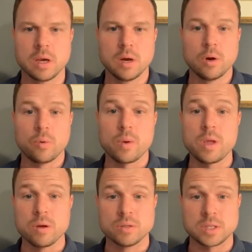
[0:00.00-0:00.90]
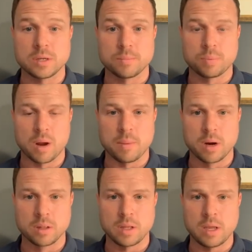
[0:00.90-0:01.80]
We use it
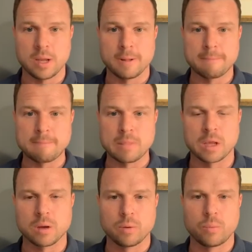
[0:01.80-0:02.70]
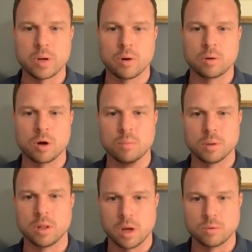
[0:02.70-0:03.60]
primarily, like, we don't go
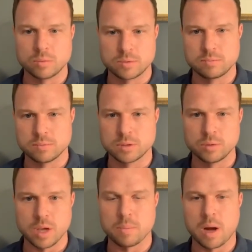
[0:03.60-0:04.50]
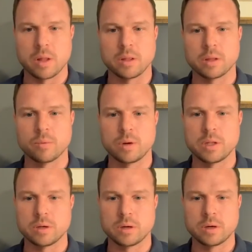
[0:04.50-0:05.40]
below 2K poly. Like, we're
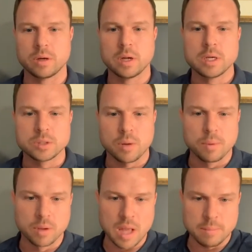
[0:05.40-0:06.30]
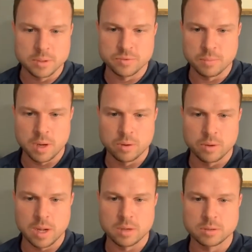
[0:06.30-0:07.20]
either, so I build cabinets for my own
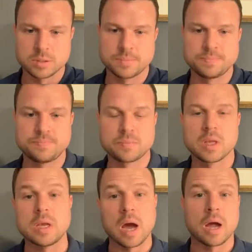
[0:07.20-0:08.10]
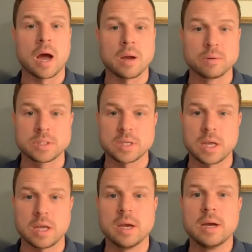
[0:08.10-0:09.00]
house. Yeah, I would
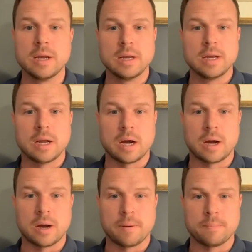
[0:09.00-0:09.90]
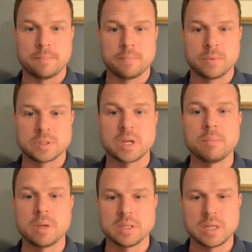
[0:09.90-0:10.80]
say um, send
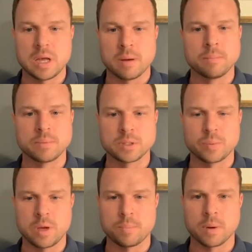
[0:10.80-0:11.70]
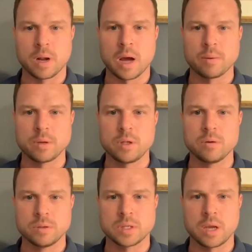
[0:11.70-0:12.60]
me a DM this week, but I would
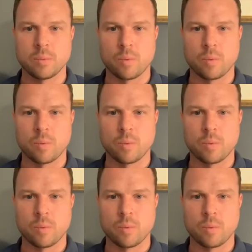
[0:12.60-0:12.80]
use a water